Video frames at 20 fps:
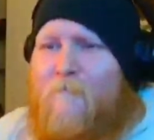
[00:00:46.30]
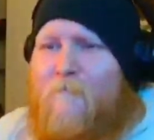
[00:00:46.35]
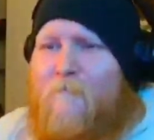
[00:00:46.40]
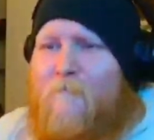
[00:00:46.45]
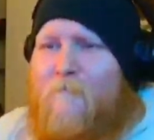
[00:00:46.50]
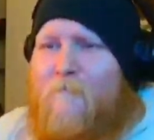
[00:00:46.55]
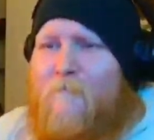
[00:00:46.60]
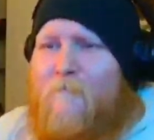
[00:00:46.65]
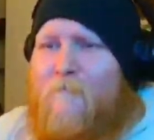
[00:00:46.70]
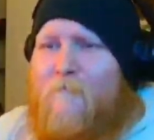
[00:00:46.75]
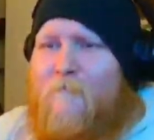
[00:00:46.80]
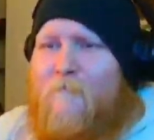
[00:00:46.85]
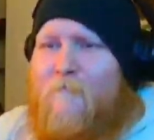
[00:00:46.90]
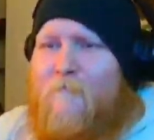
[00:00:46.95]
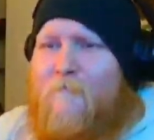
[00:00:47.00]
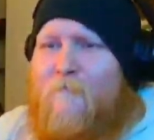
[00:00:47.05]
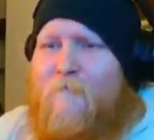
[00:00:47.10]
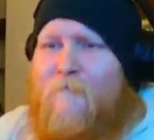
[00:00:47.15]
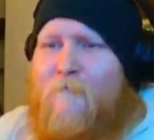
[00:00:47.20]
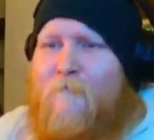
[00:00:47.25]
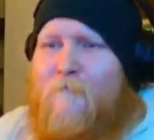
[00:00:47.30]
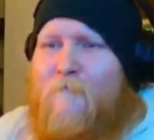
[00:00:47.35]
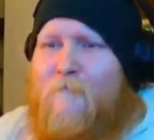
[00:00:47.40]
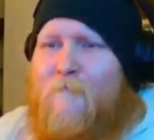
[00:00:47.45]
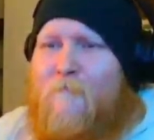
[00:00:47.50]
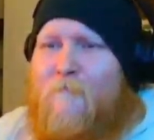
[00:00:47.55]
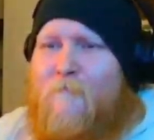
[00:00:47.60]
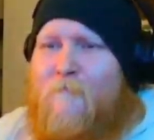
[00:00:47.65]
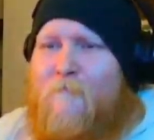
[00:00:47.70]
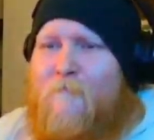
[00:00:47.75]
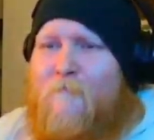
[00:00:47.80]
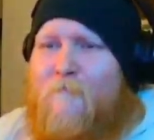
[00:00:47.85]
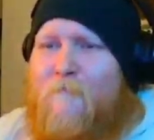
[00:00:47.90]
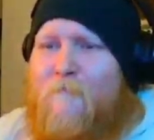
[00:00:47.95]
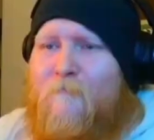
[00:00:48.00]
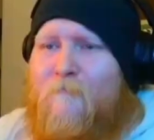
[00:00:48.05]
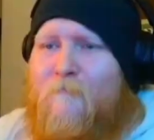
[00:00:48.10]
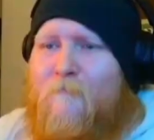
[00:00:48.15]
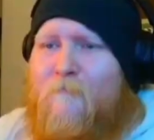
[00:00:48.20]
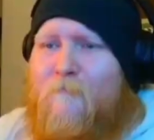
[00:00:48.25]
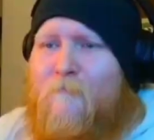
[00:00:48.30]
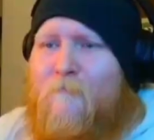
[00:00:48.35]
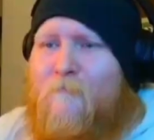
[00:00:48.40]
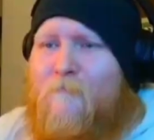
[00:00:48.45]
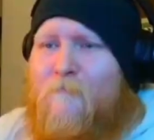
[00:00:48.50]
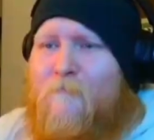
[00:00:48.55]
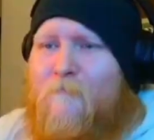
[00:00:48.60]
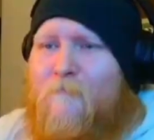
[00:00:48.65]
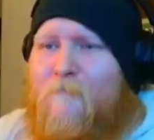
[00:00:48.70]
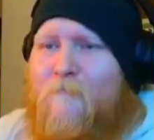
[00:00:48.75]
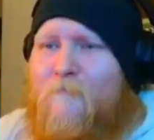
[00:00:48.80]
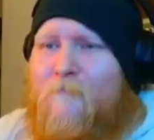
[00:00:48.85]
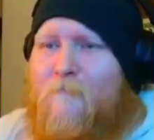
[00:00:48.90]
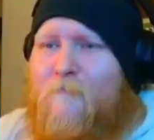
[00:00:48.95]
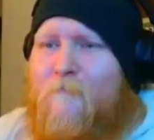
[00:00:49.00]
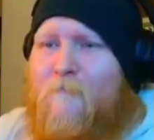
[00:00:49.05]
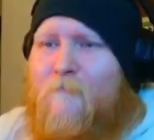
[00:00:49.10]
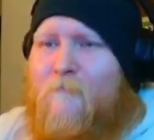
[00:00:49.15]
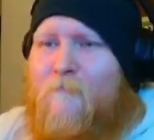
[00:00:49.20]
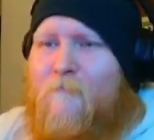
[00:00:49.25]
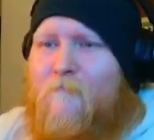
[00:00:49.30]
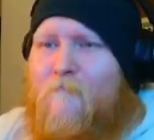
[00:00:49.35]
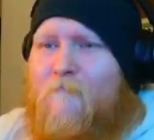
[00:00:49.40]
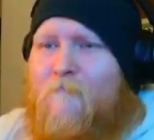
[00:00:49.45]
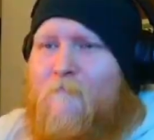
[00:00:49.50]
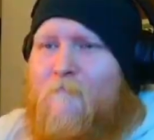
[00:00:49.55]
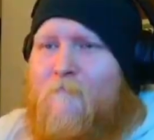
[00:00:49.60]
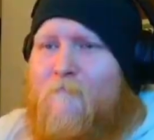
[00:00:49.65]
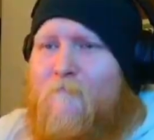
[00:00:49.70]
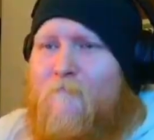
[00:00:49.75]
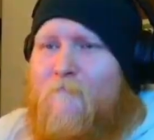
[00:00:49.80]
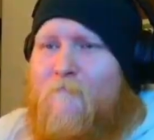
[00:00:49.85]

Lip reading: (not speaking)